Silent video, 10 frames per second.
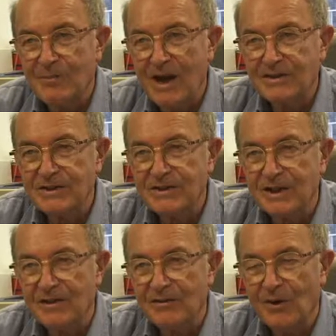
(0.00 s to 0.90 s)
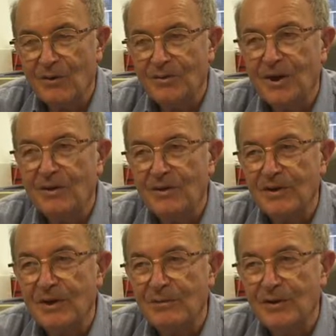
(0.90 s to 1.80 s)
capacity or number
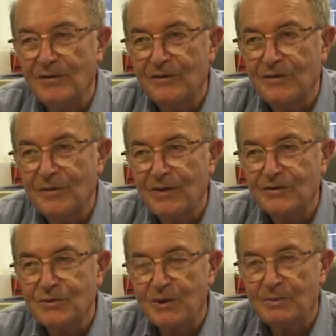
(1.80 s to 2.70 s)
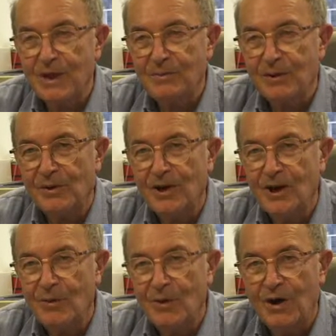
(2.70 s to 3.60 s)
of very strong people
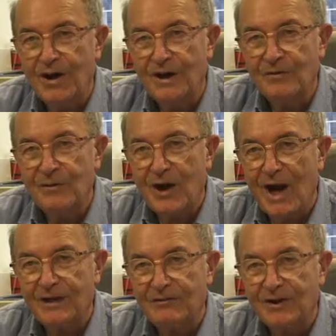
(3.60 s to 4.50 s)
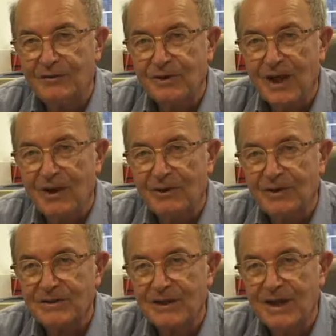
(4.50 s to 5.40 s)
working in a variety of different
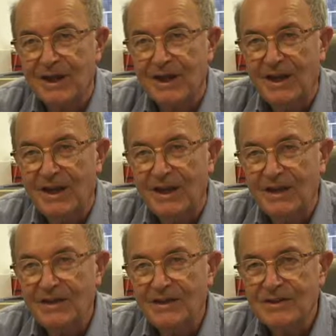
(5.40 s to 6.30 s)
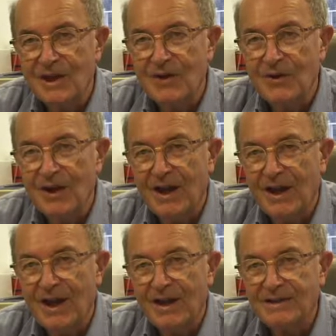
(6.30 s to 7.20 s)
areas. So
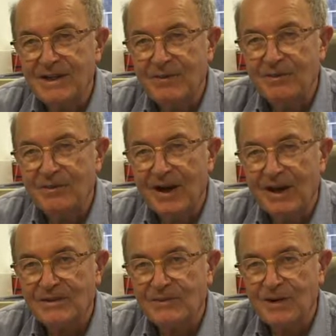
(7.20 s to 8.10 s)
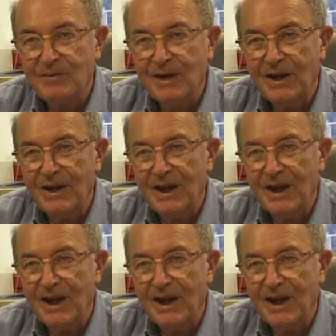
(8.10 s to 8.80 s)
it seemed an extremely